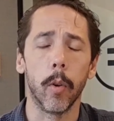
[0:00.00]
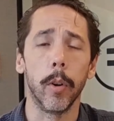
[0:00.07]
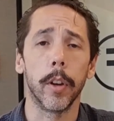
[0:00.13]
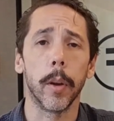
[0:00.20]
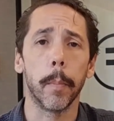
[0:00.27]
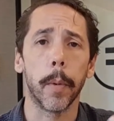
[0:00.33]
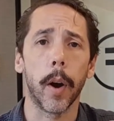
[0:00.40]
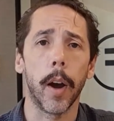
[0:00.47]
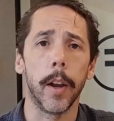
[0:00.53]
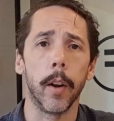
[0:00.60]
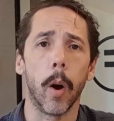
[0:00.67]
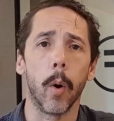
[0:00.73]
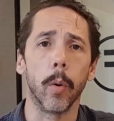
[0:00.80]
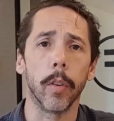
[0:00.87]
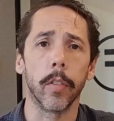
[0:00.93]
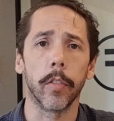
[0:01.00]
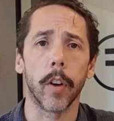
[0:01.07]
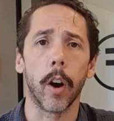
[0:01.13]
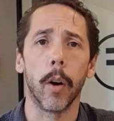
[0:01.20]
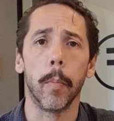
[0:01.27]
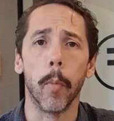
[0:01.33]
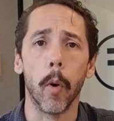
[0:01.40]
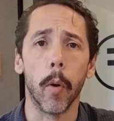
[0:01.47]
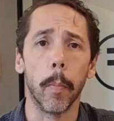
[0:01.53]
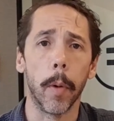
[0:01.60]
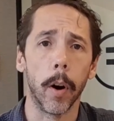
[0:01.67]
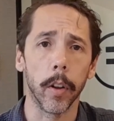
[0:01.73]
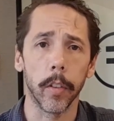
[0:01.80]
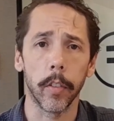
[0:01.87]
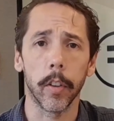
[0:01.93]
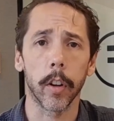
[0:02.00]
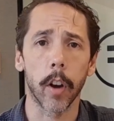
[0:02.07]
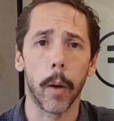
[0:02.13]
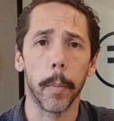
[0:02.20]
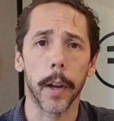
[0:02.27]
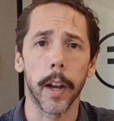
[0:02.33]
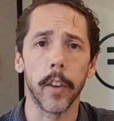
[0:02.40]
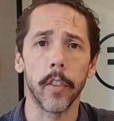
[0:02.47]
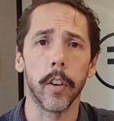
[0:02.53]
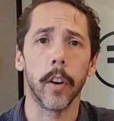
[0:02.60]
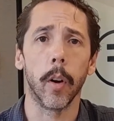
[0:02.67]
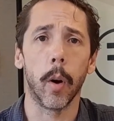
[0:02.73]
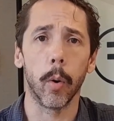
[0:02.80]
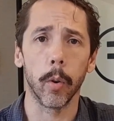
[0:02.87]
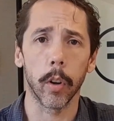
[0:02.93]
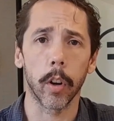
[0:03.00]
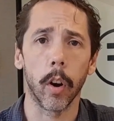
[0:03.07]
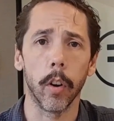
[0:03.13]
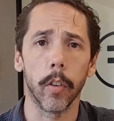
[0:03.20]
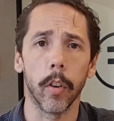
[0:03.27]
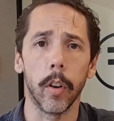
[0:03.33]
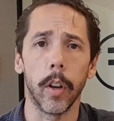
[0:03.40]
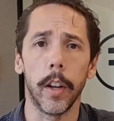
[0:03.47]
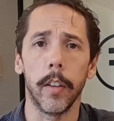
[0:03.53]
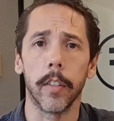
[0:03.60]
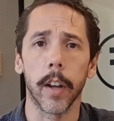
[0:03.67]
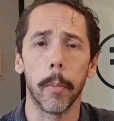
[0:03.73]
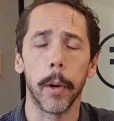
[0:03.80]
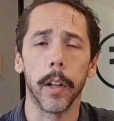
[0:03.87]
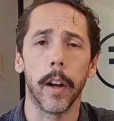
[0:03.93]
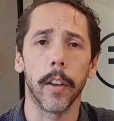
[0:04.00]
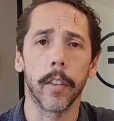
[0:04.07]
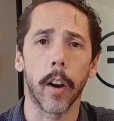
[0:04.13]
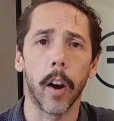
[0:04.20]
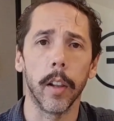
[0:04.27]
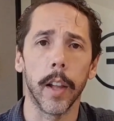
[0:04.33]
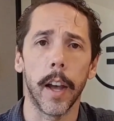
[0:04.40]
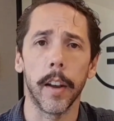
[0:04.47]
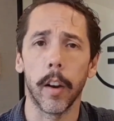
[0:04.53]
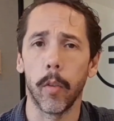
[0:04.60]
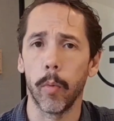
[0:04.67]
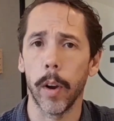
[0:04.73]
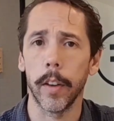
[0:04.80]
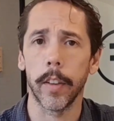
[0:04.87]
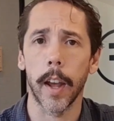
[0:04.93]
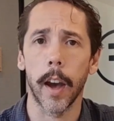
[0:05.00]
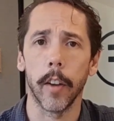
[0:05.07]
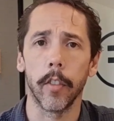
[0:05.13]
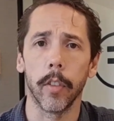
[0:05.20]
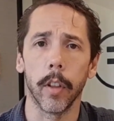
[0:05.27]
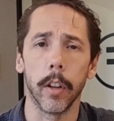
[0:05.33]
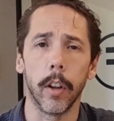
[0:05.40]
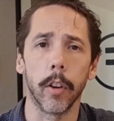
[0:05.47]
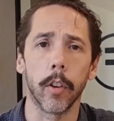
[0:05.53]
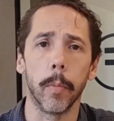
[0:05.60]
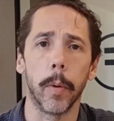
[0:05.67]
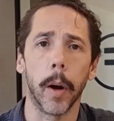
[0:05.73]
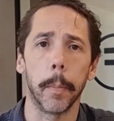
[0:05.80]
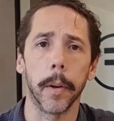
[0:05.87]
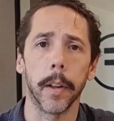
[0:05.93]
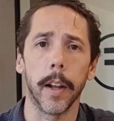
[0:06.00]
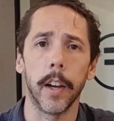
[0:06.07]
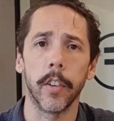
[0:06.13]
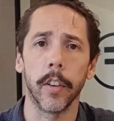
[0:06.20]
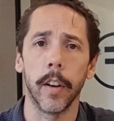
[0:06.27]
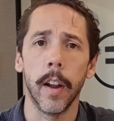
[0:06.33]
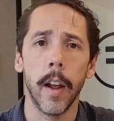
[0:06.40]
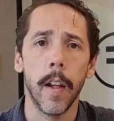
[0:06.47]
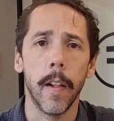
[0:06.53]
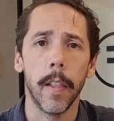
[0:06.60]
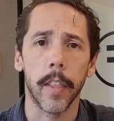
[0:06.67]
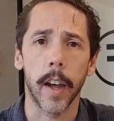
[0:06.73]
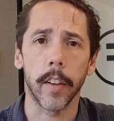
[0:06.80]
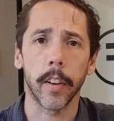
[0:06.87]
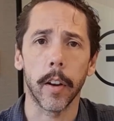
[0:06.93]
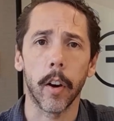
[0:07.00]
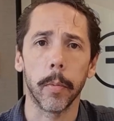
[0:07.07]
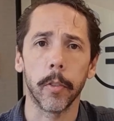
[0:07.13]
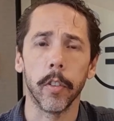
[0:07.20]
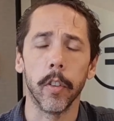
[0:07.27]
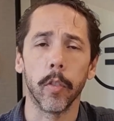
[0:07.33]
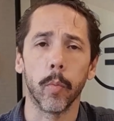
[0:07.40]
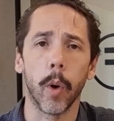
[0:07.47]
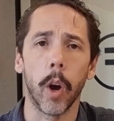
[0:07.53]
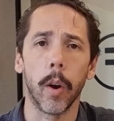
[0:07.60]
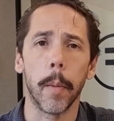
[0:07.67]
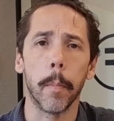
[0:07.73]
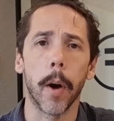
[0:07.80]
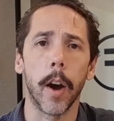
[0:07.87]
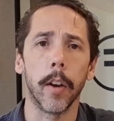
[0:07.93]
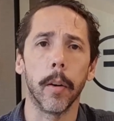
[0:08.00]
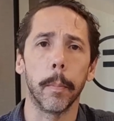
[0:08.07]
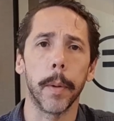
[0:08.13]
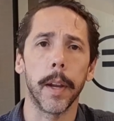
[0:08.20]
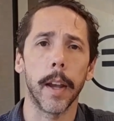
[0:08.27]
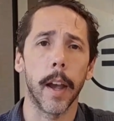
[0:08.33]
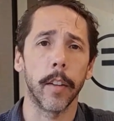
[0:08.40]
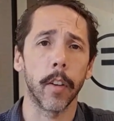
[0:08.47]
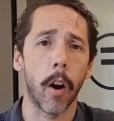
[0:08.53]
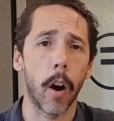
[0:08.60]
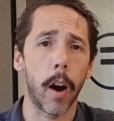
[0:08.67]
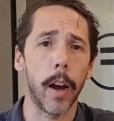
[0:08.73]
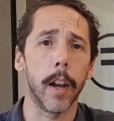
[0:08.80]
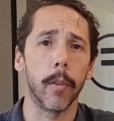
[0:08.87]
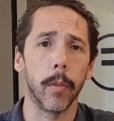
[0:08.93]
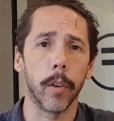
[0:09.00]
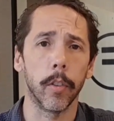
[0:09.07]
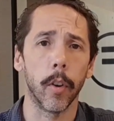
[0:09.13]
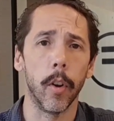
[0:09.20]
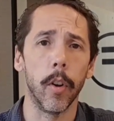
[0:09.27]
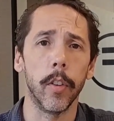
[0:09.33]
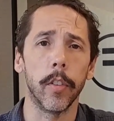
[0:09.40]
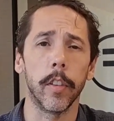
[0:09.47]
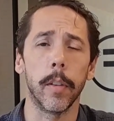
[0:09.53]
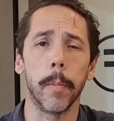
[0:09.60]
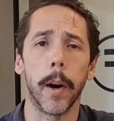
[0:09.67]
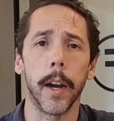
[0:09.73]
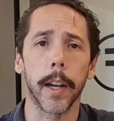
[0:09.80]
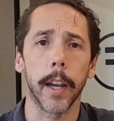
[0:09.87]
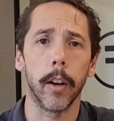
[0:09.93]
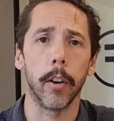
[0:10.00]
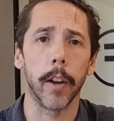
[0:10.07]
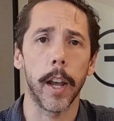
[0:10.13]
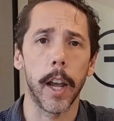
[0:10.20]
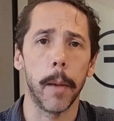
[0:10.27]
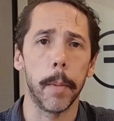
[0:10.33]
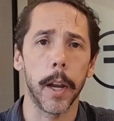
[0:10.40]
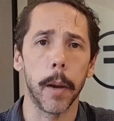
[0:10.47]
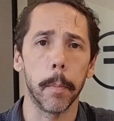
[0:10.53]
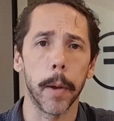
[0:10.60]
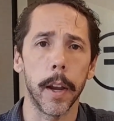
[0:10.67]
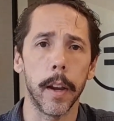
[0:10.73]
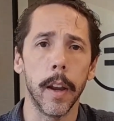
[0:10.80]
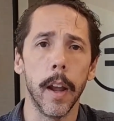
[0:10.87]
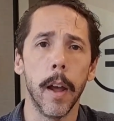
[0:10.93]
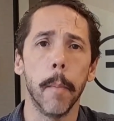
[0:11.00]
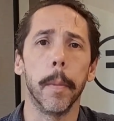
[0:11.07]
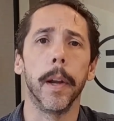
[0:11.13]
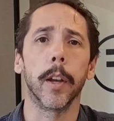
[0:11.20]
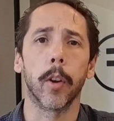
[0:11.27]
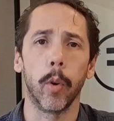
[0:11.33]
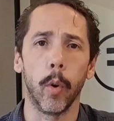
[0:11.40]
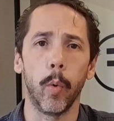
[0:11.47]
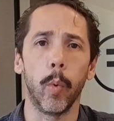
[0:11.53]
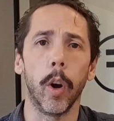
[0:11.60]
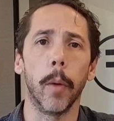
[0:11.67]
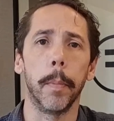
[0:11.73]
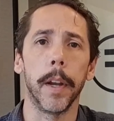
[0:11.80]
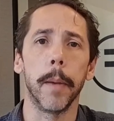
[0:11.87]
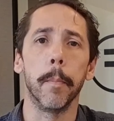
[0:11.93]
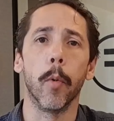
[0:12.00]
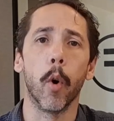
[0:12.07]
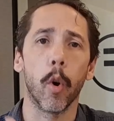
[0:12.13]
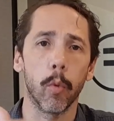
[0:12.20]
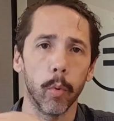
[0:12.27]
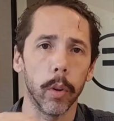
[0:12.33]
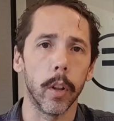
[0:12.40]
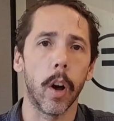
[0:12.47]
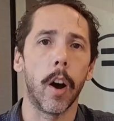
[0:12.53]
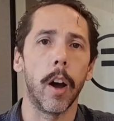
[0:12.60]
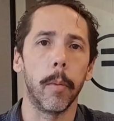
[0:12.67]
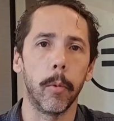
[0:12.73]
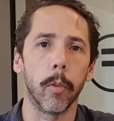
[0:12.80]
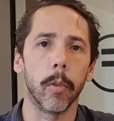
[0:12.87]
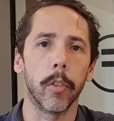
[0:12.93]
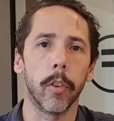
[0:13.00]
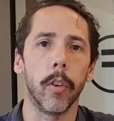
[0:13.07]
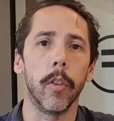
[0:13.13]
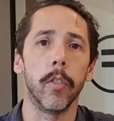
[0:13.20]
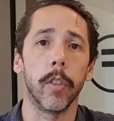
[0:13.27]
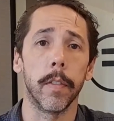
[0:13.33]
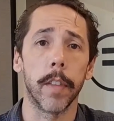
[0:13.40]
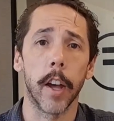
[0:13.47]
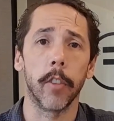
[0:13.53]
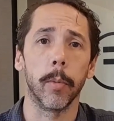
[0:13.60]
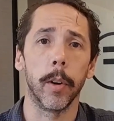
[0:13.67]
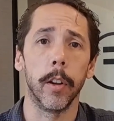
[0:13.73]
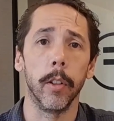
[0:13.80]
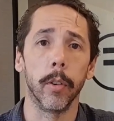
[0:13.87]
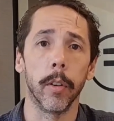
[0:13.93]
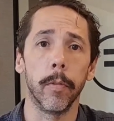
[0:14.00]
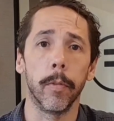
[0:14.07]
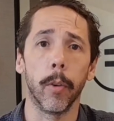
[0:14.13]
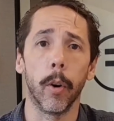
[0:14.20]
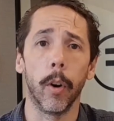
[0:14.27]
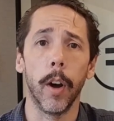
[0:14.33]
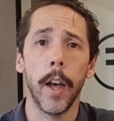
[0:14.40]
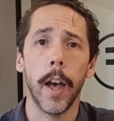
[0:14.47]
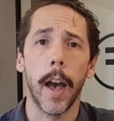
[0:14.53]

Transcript: Or you can buy an older style, more modest accommodation, an older condo in somewhere like Thailand and rent out to the local population that's an option as well. It might not be as higher returns as you might get on Airbnb, but it could well be more reliable returns if that's what you're looking for.